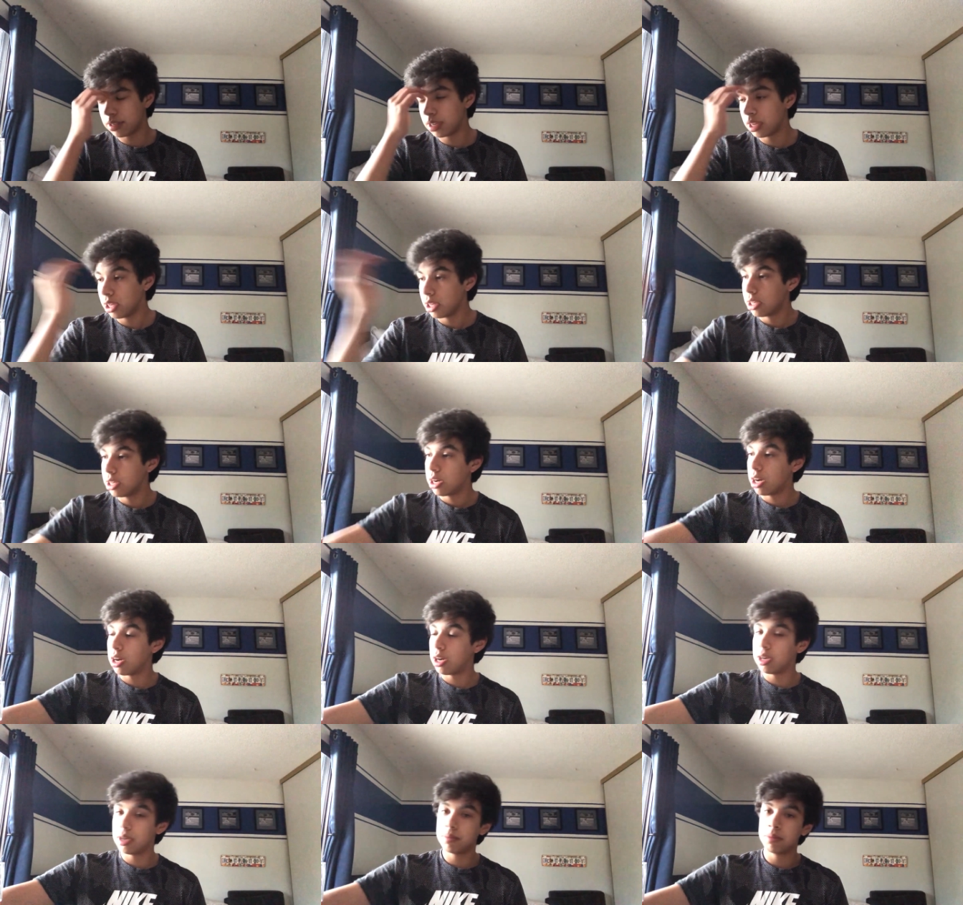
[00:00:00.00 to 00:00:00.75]
right?
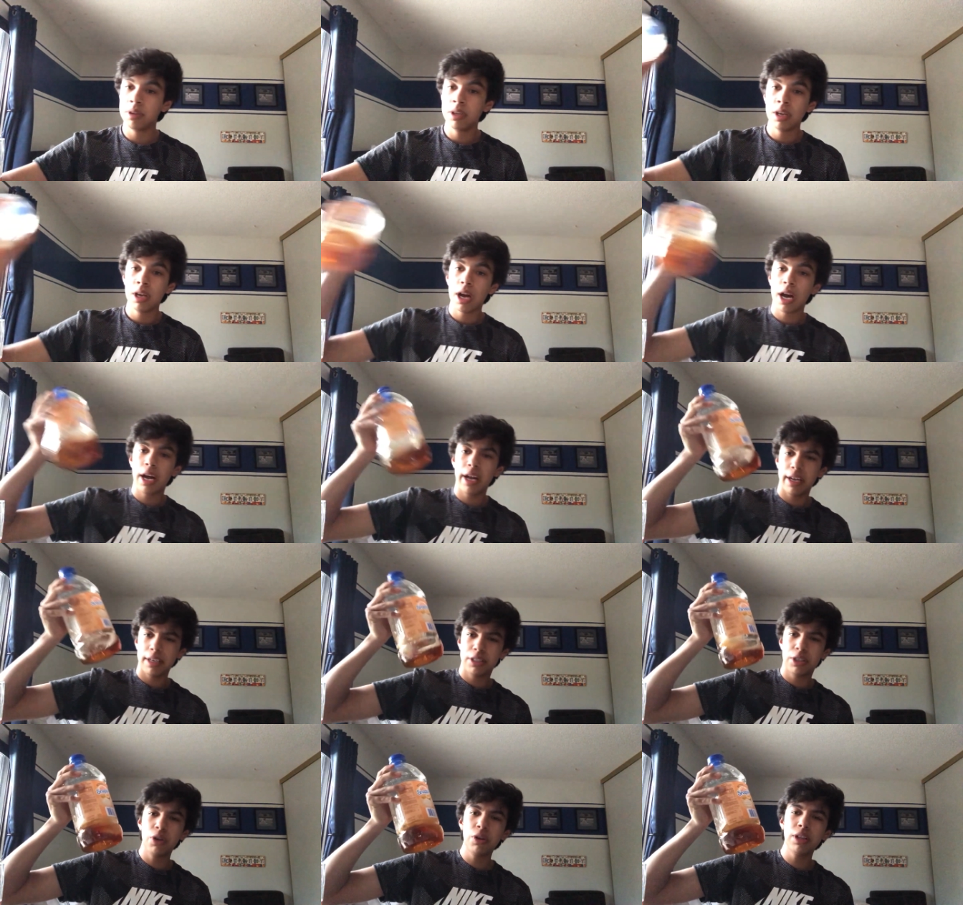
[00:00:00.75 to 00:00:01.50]
Um,
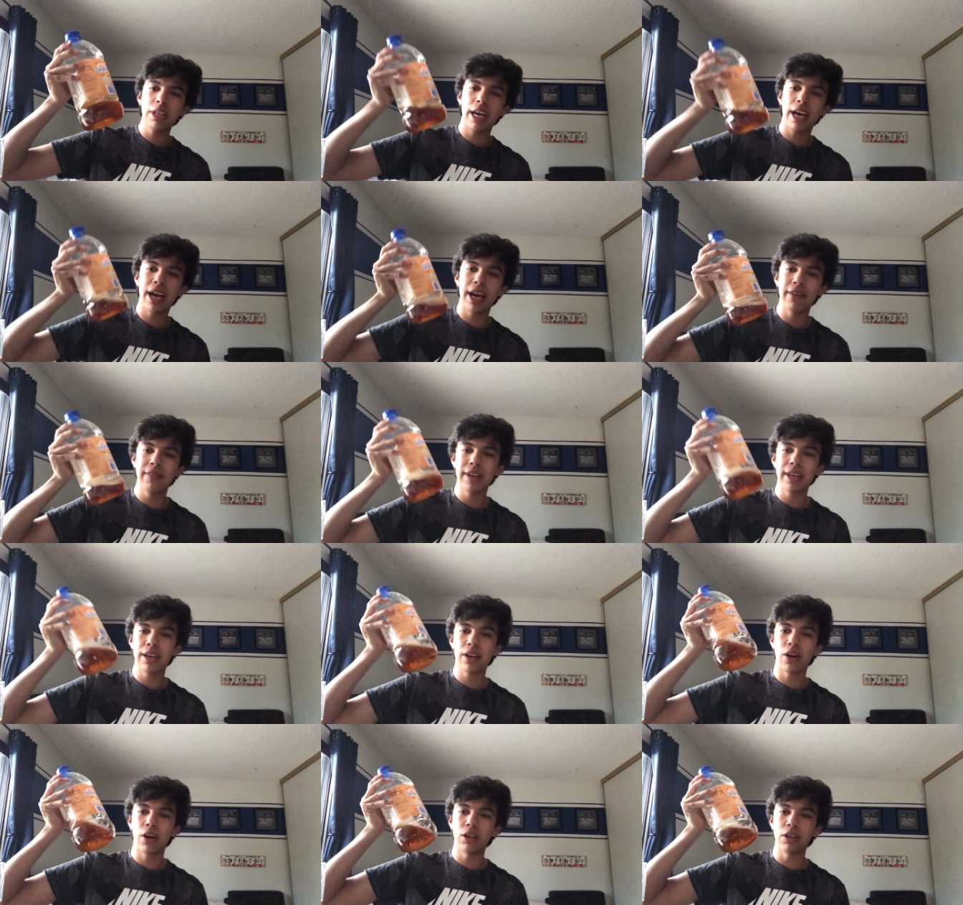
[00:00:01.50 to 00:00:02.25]
I totally
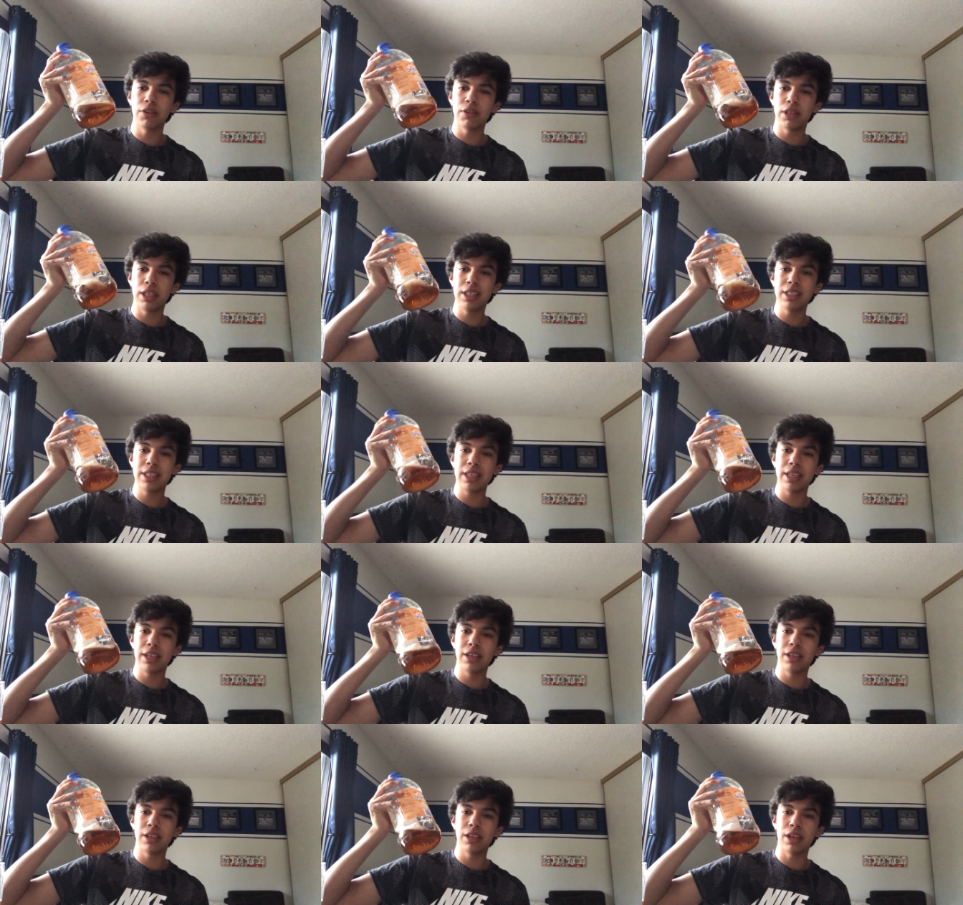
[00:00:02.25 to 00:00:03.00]
haven't had all of
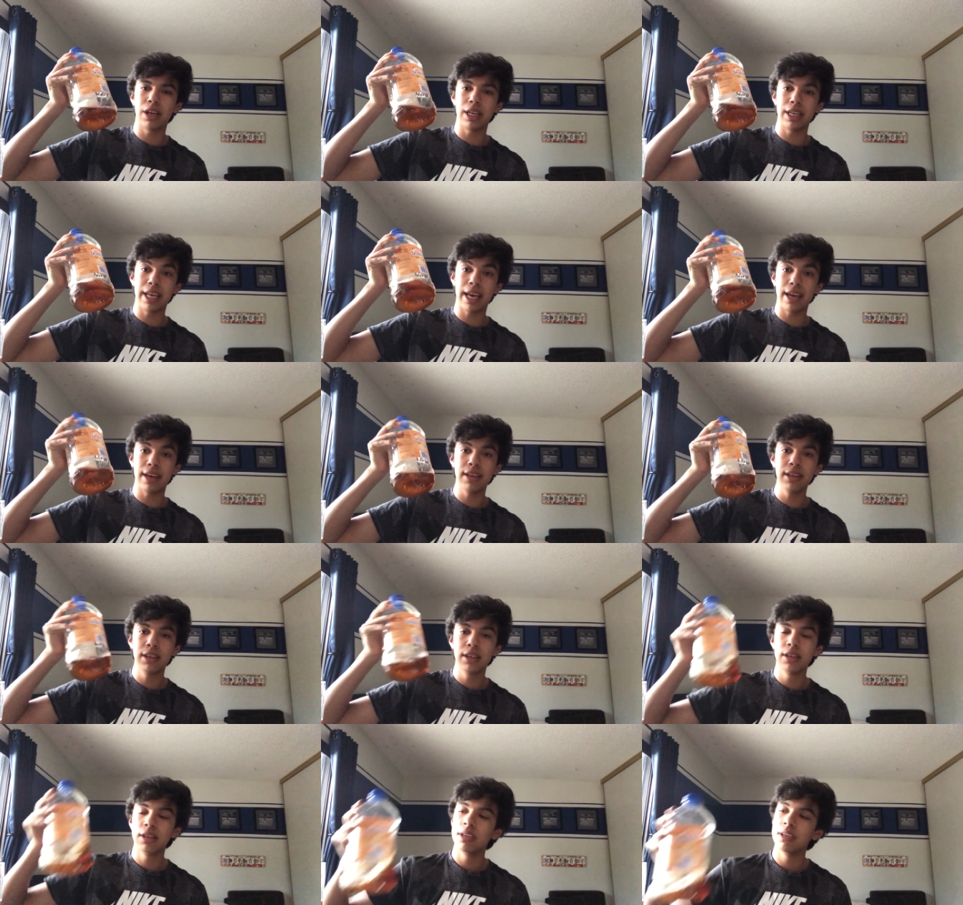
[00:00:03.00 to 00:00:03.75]
this in a
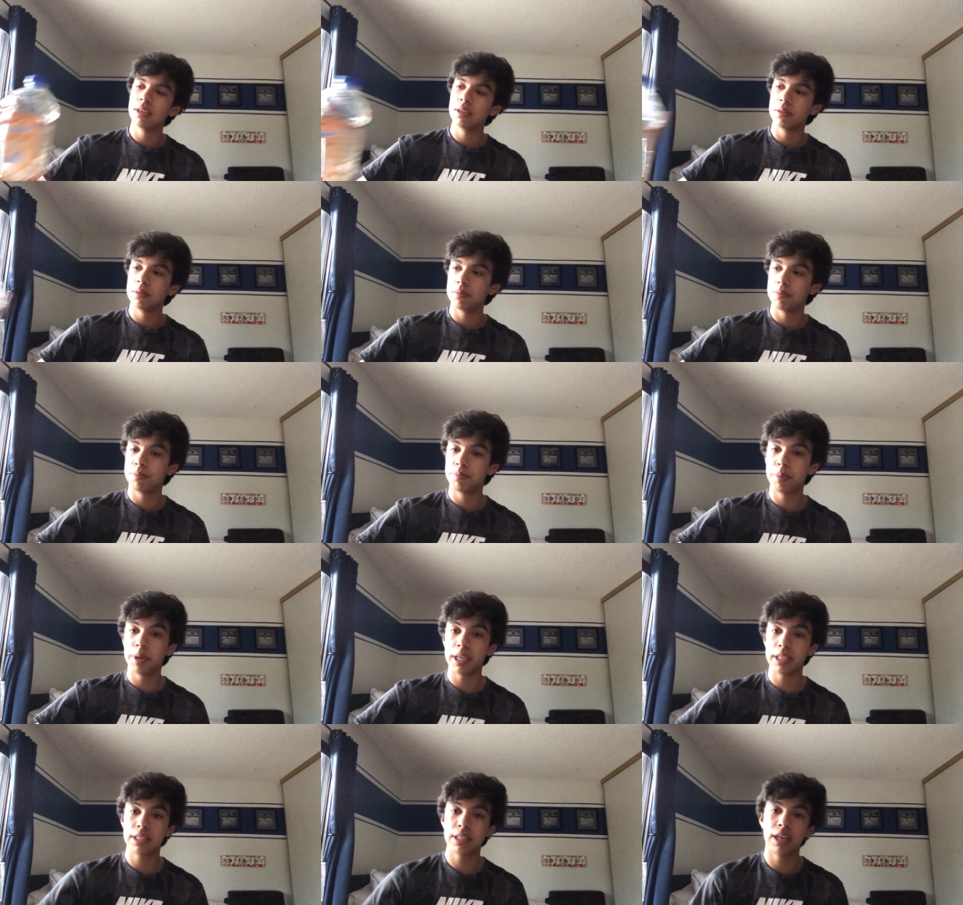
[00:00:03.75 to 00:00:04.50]
day,
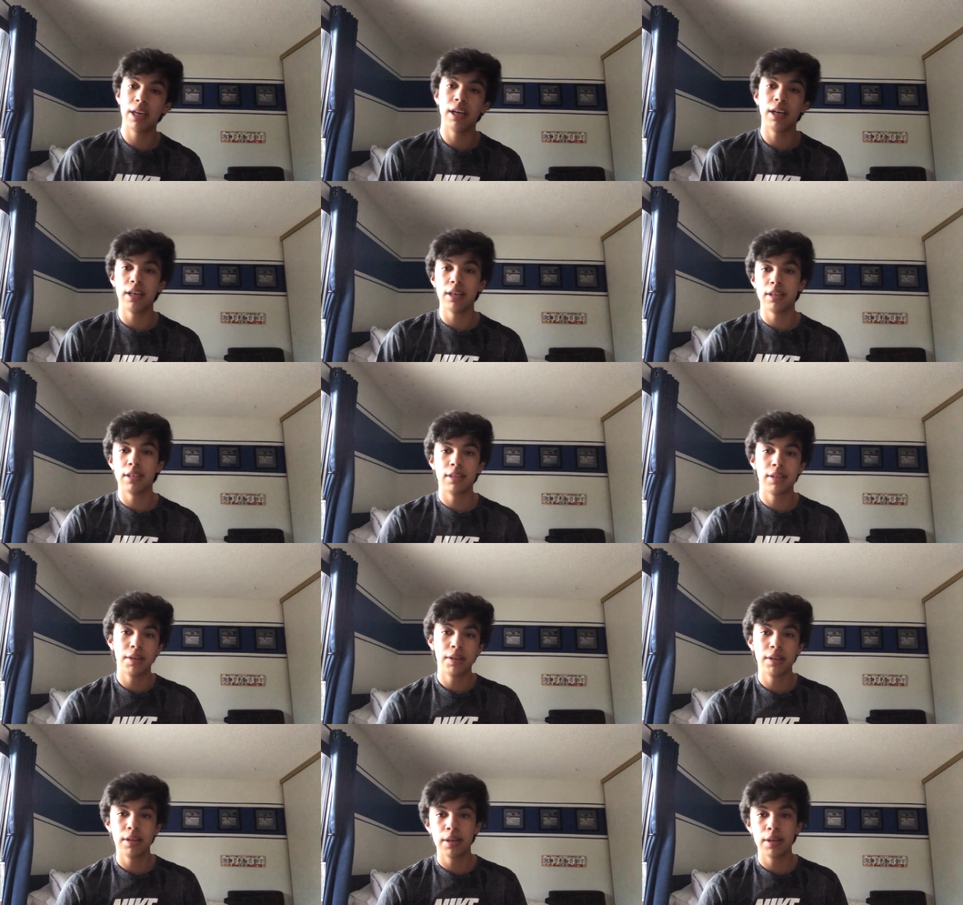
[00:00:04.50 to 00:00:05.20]
but uh,